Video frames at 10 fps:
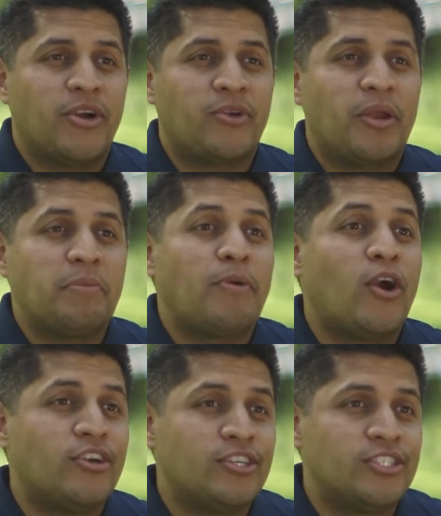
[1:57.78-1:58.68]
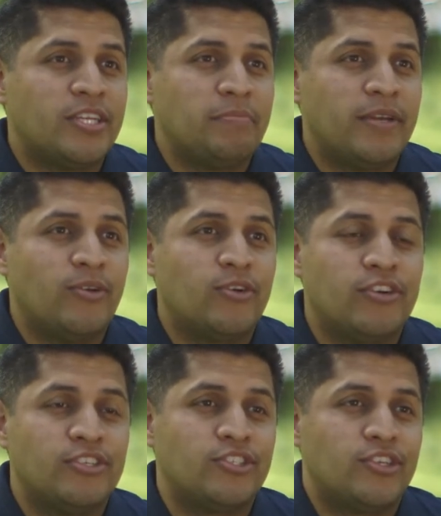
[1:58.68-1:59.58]
are a great partnership in
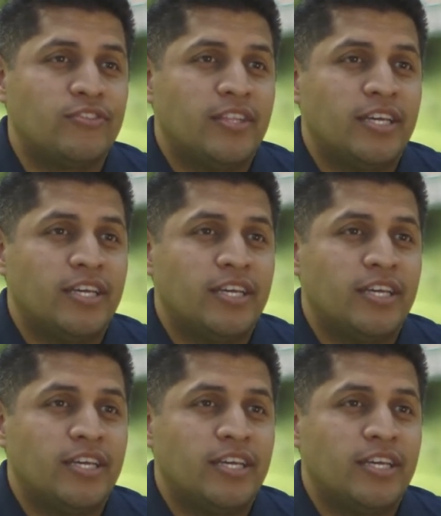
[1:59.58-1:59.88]
order to serve